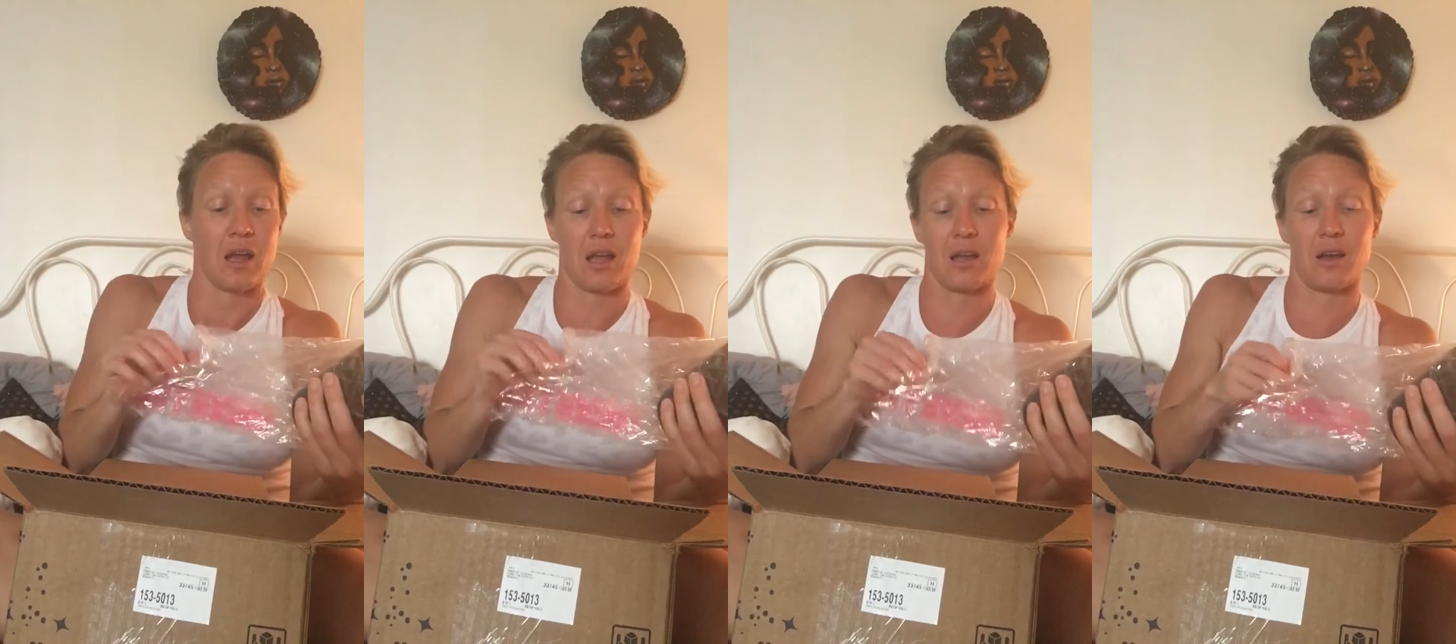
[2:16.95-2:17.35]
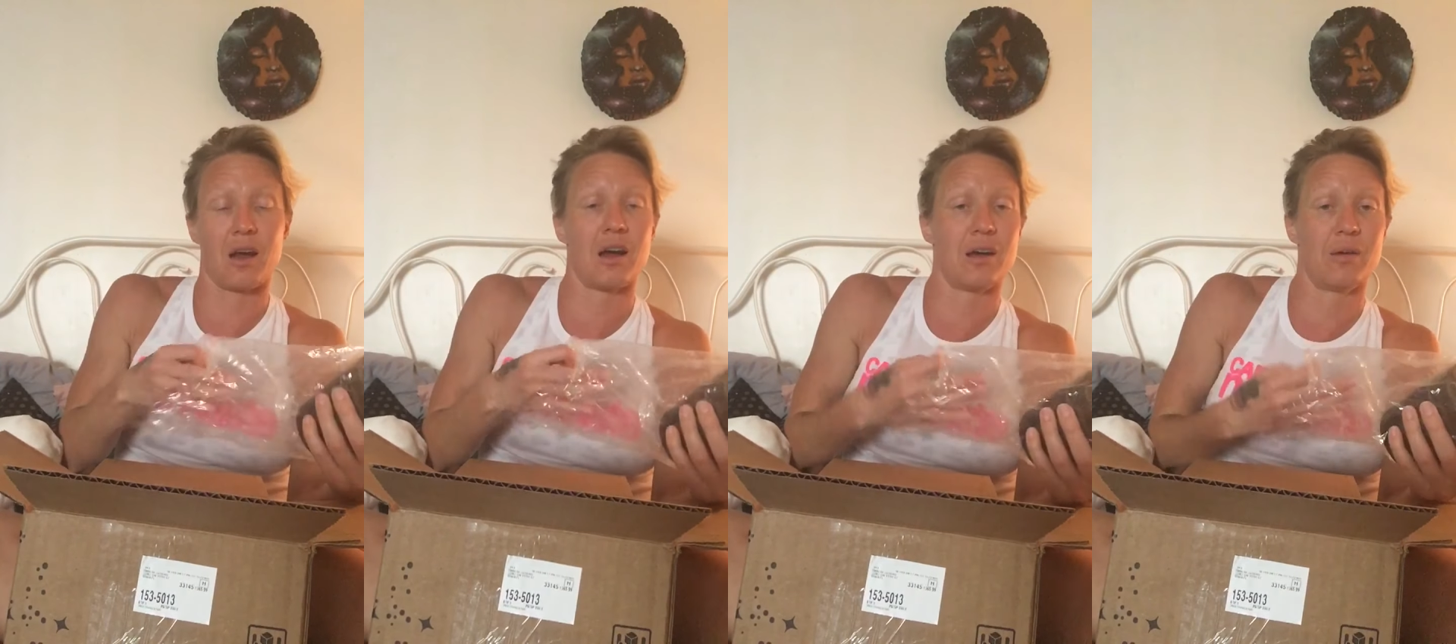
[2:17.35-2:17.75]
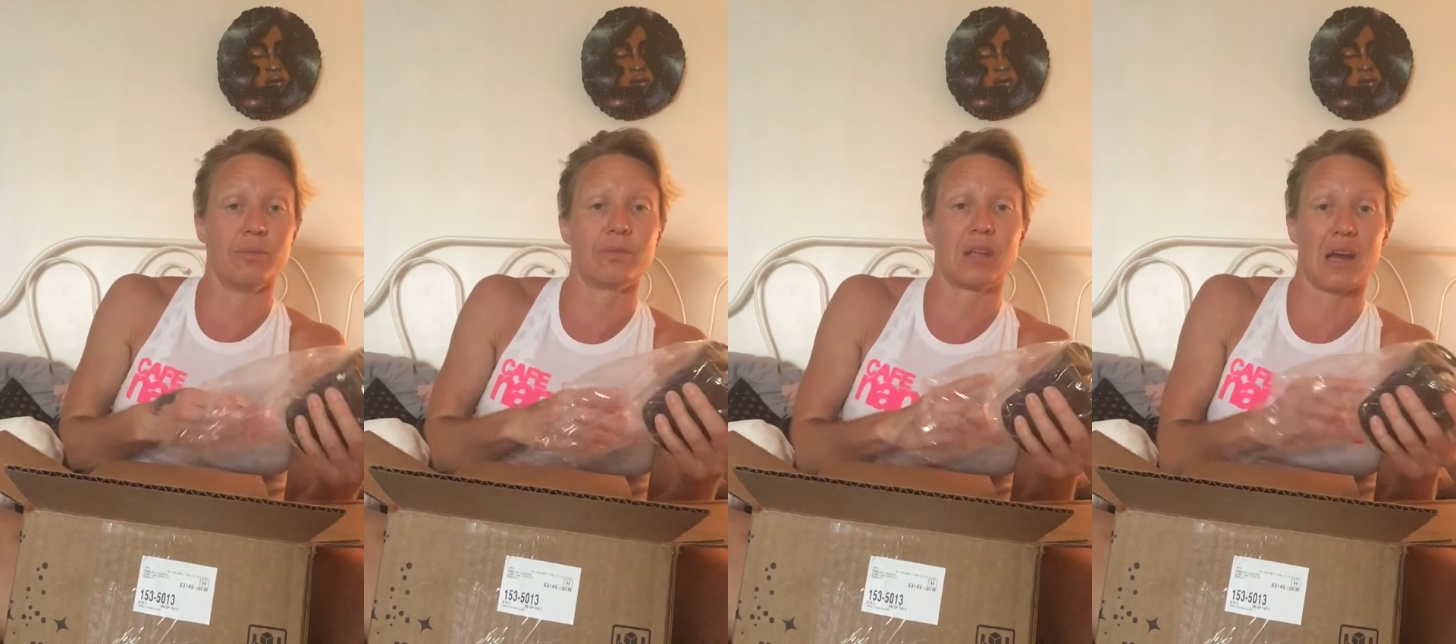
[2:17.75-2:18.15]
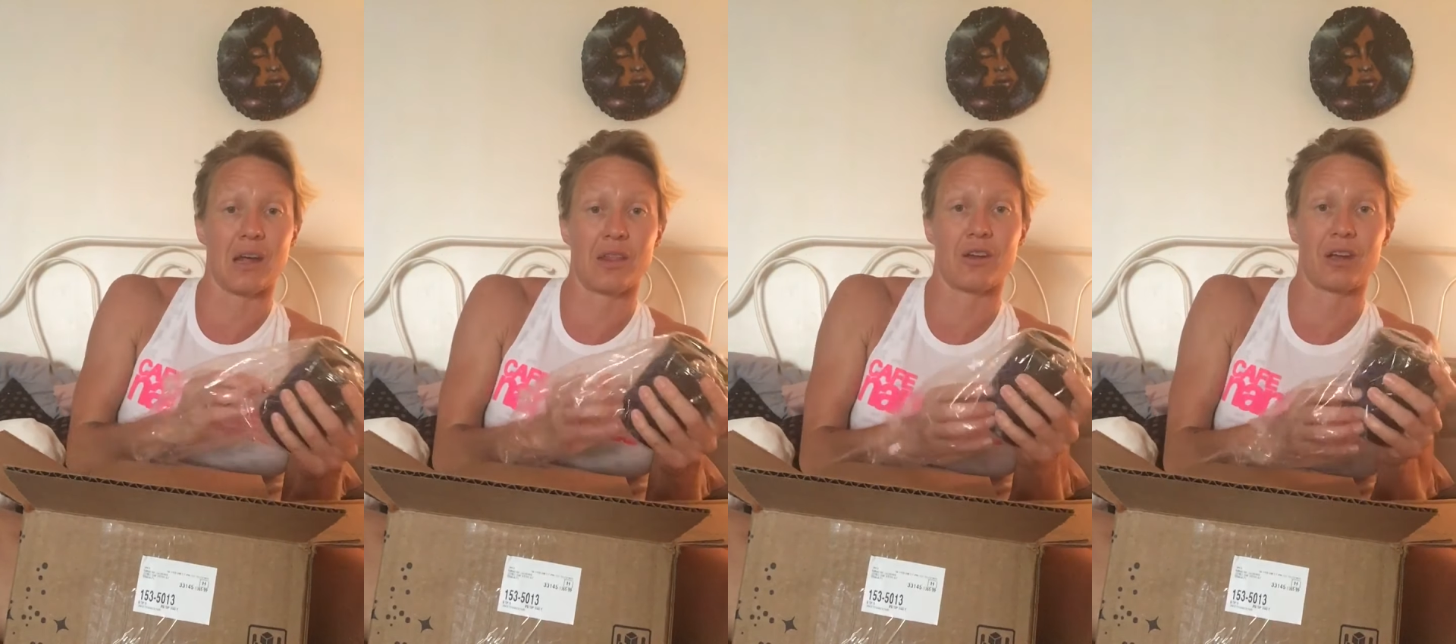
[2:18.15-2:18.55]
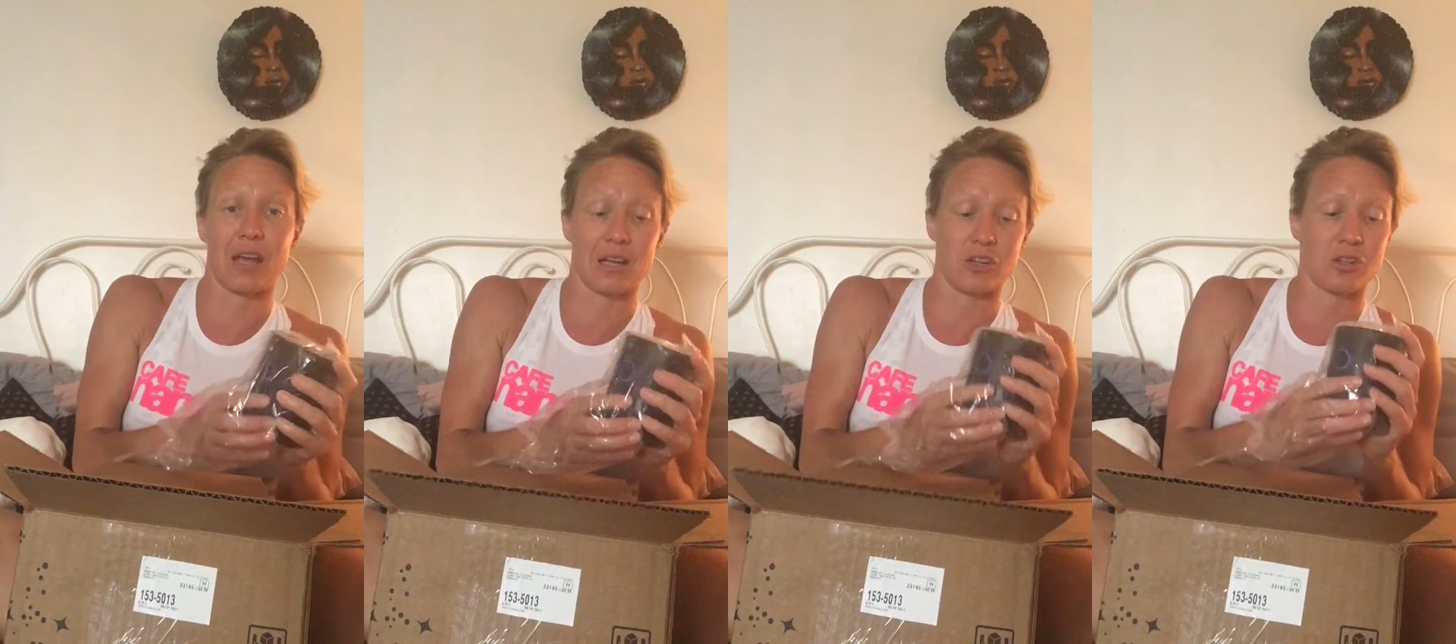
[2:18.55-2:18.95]
And yeah, their
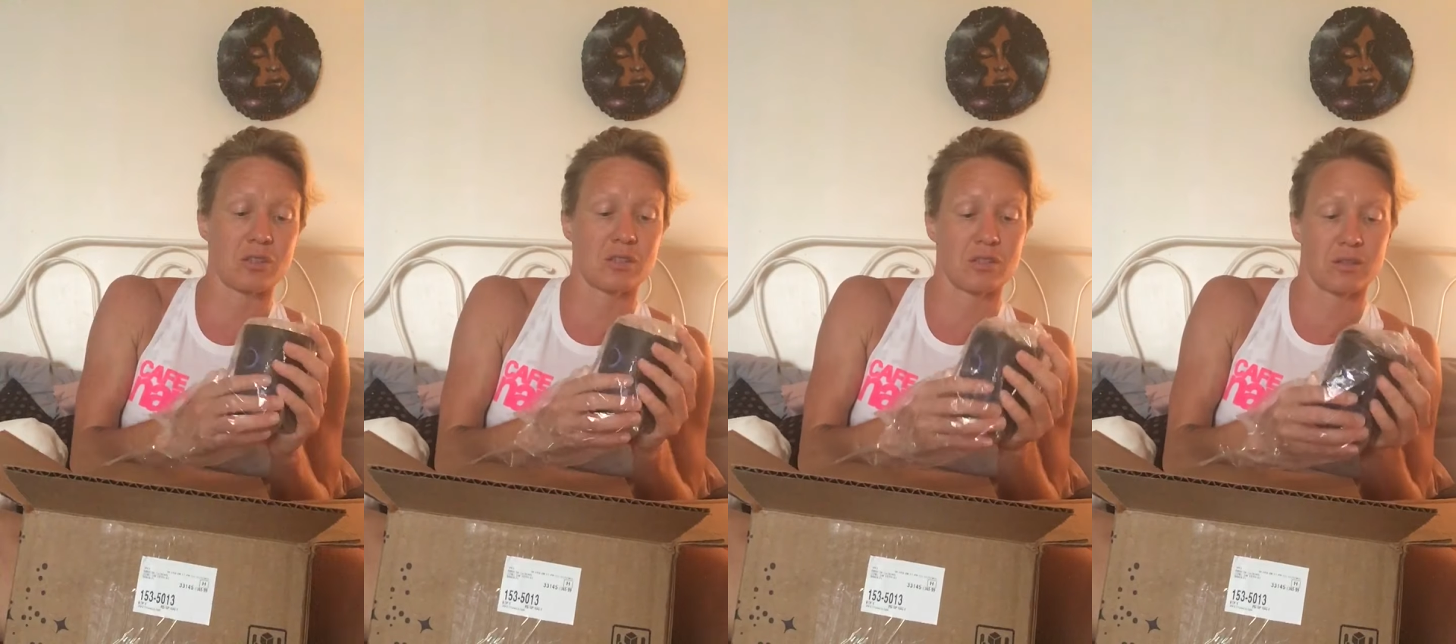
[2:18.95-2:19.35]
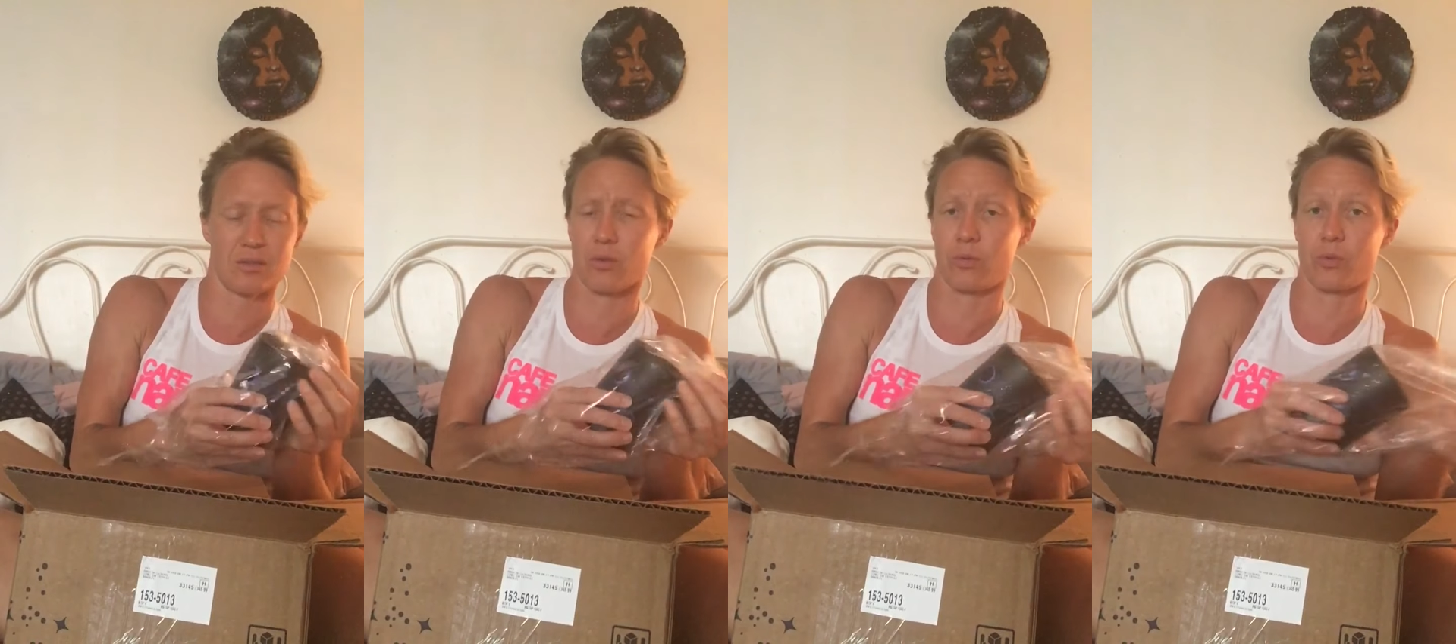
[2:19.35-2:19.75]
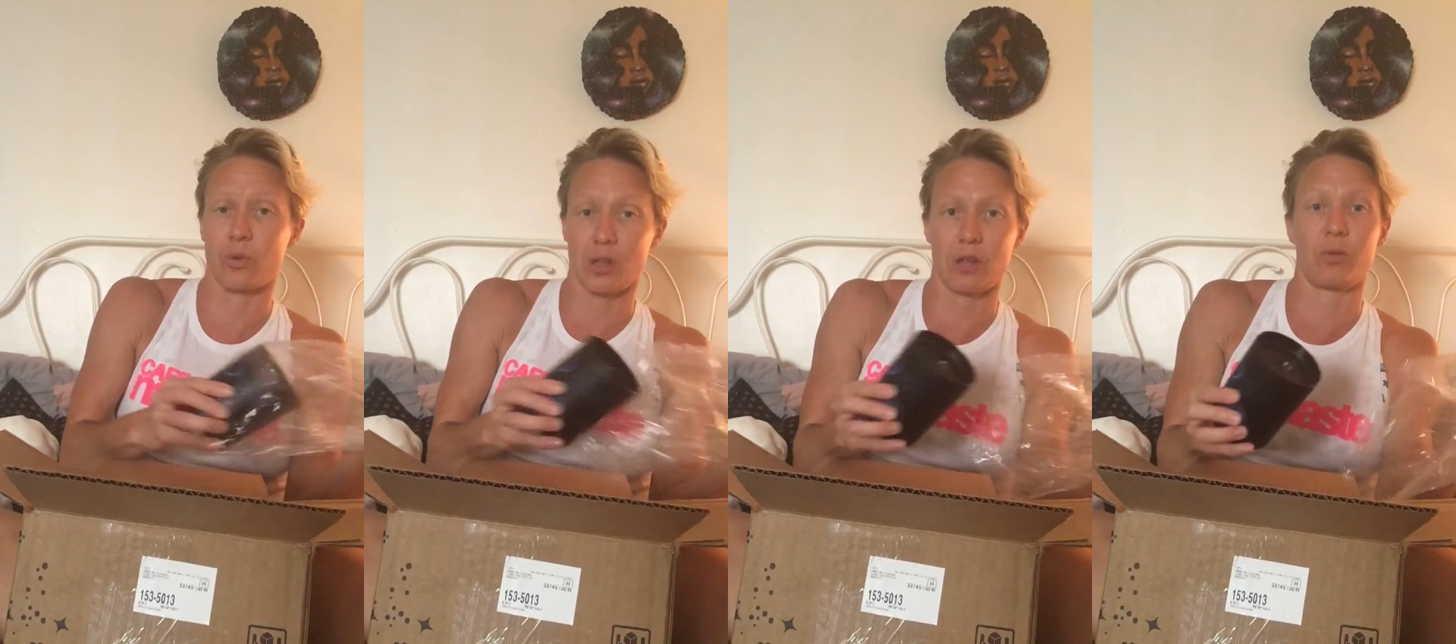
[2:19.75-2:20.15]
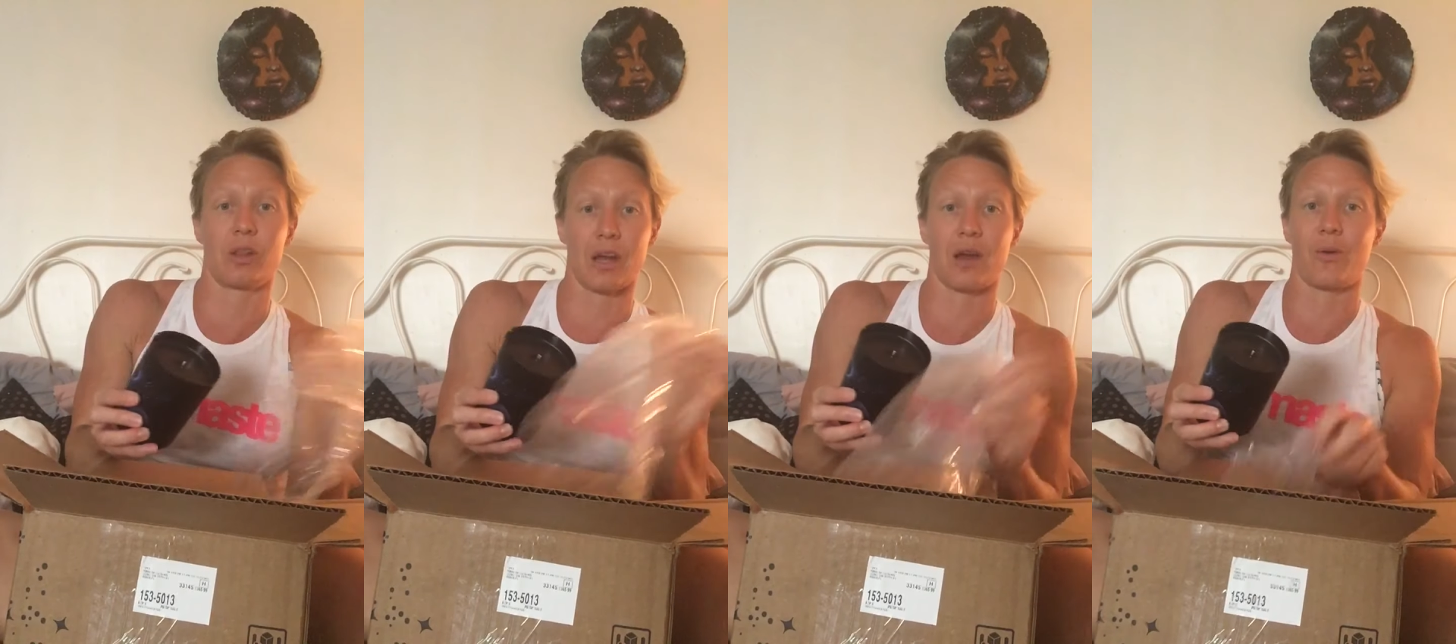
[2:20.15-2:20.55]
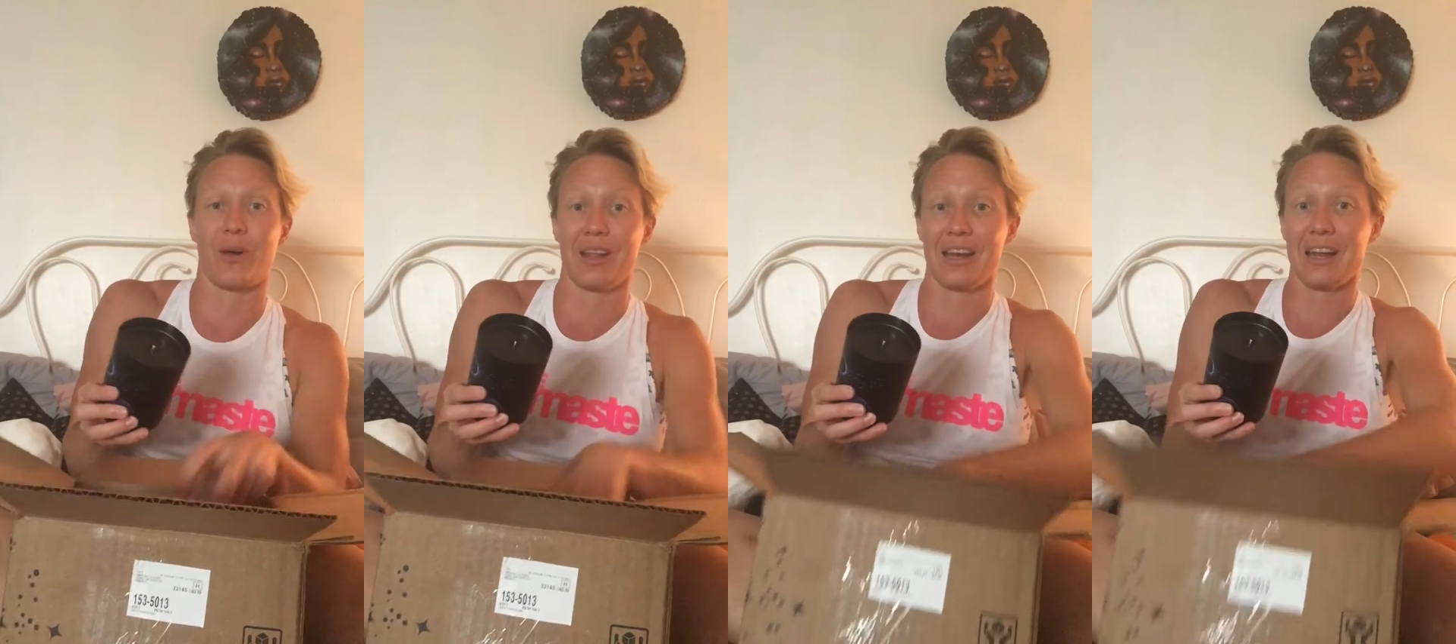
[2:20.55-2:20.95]
candles, really, really high
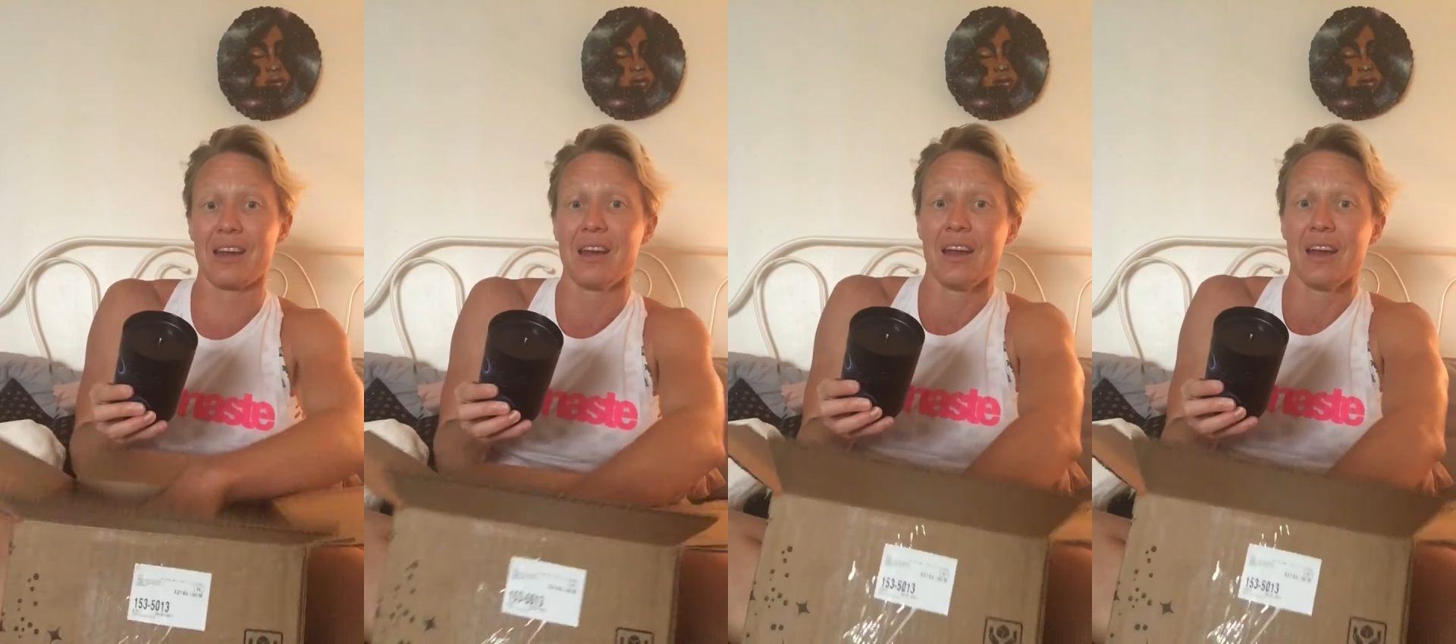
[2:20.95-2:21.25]
quality.